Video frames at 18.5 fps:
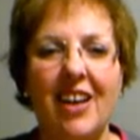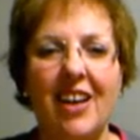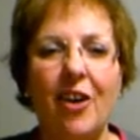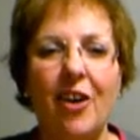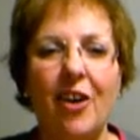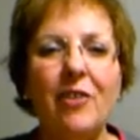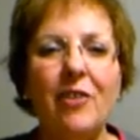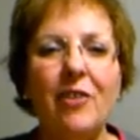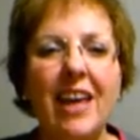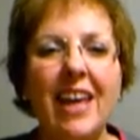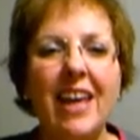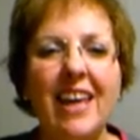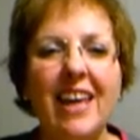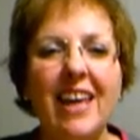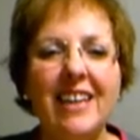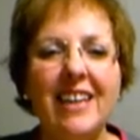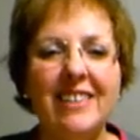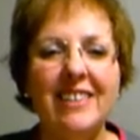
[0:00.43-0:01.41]
Okay,
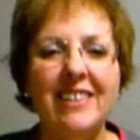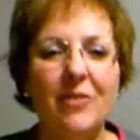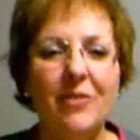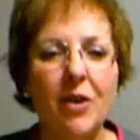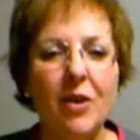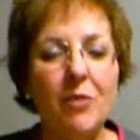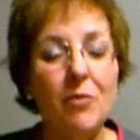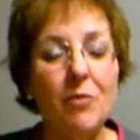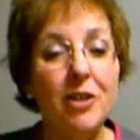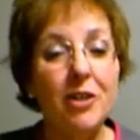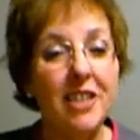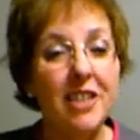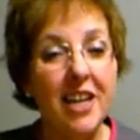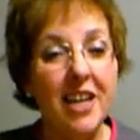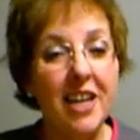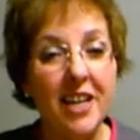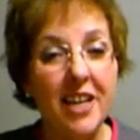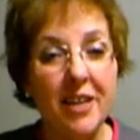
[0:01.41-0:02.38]
one more
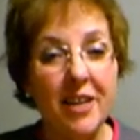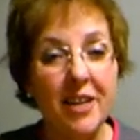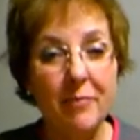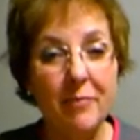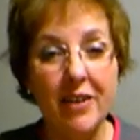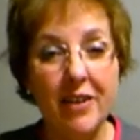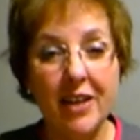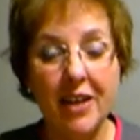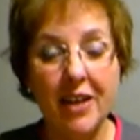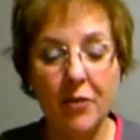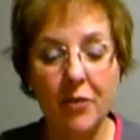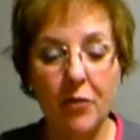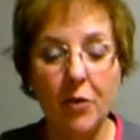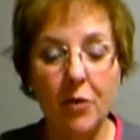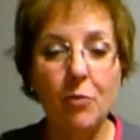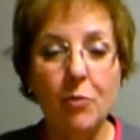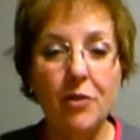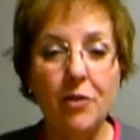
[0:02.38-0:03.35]
time.
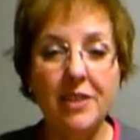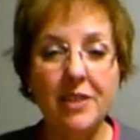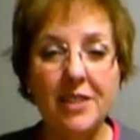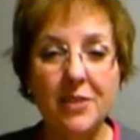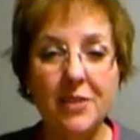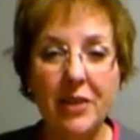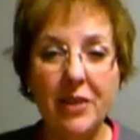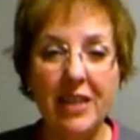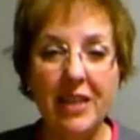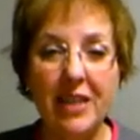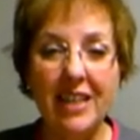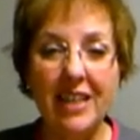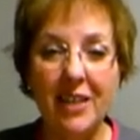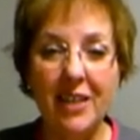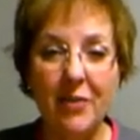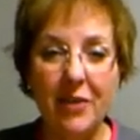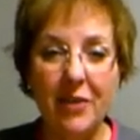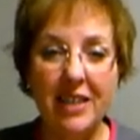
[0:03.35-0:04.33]
One more this week
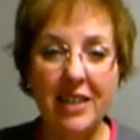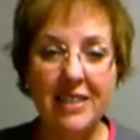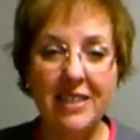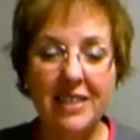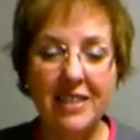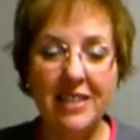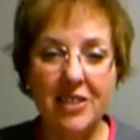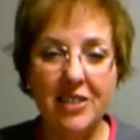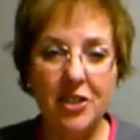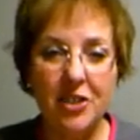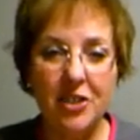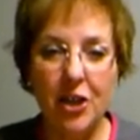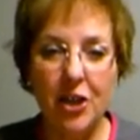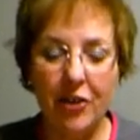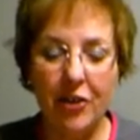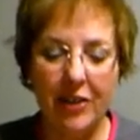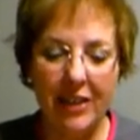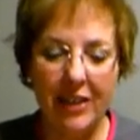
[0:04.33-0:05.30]
anyways. This is
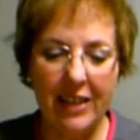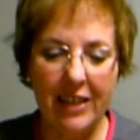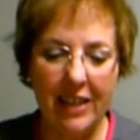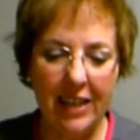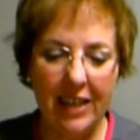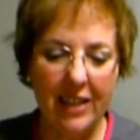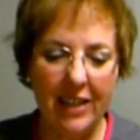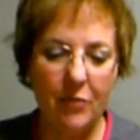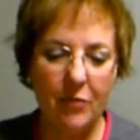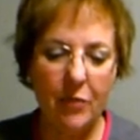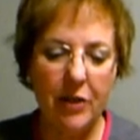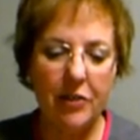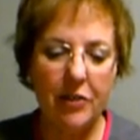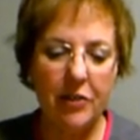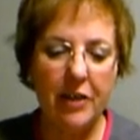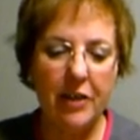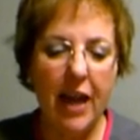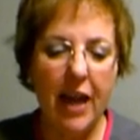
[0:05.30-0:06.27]
Sherry again. We
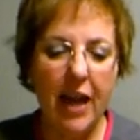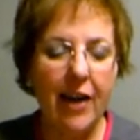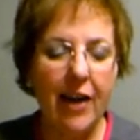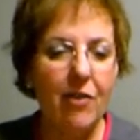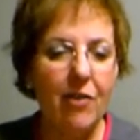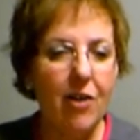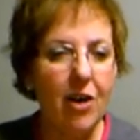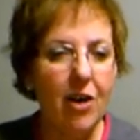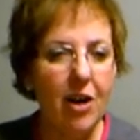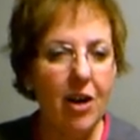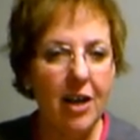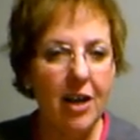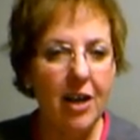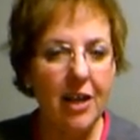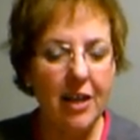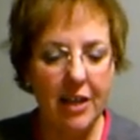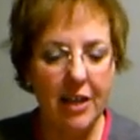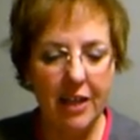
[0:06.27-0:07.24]
are now
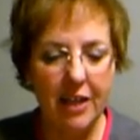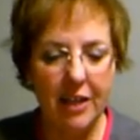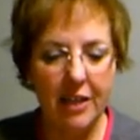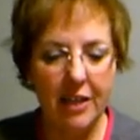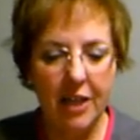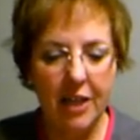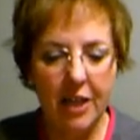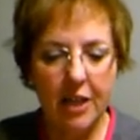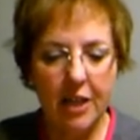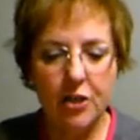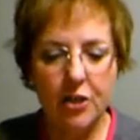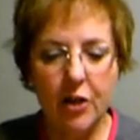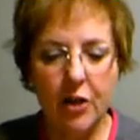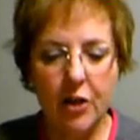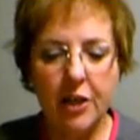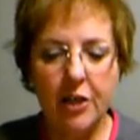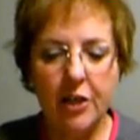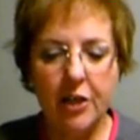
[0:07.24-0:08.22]
on
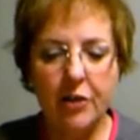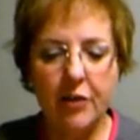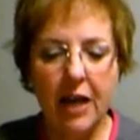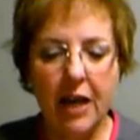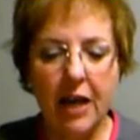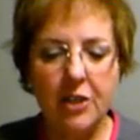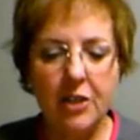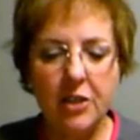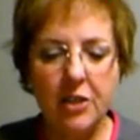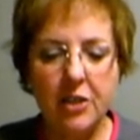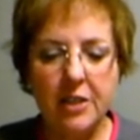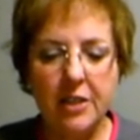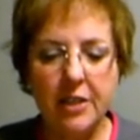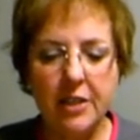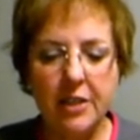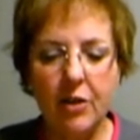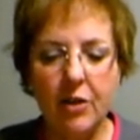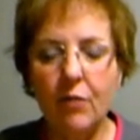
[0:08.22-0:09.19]
drug
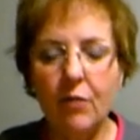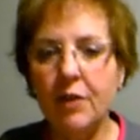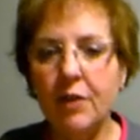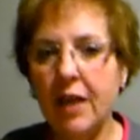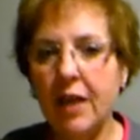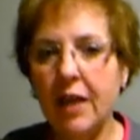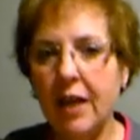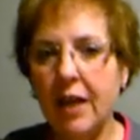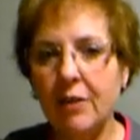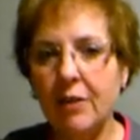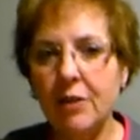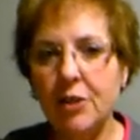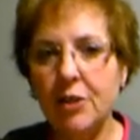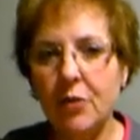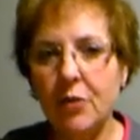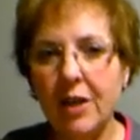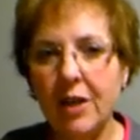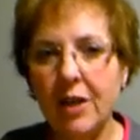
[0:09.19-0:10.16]
interactions and over-the-counter
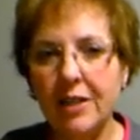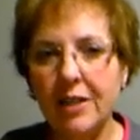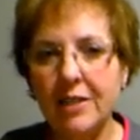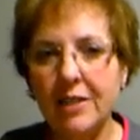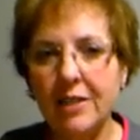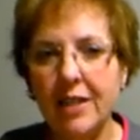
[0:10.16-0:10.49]
drugs.